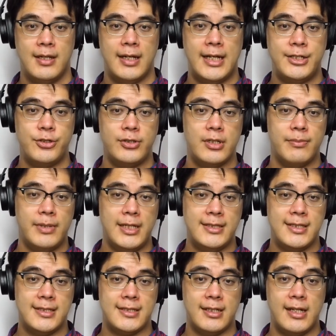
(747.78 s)
Anjuna Beats
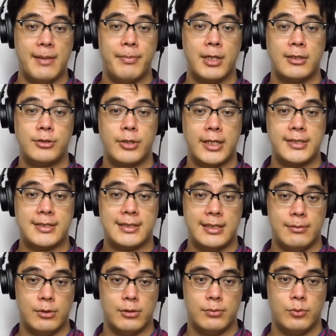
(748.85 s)
is an epic trance
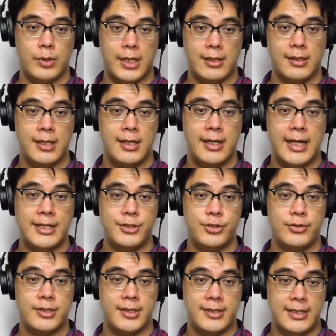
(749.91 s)
label, while
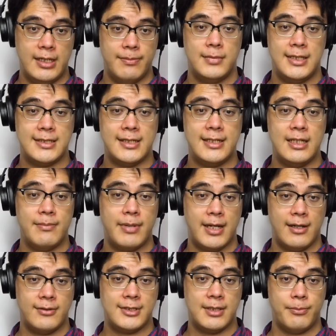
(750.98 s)
Anjuna Deep is a deep
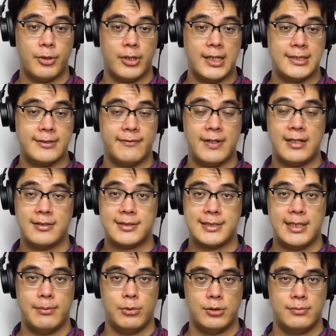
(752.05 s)
house and progressive house
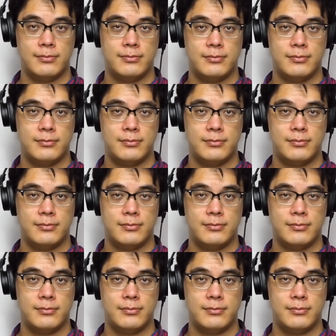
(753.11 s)
label.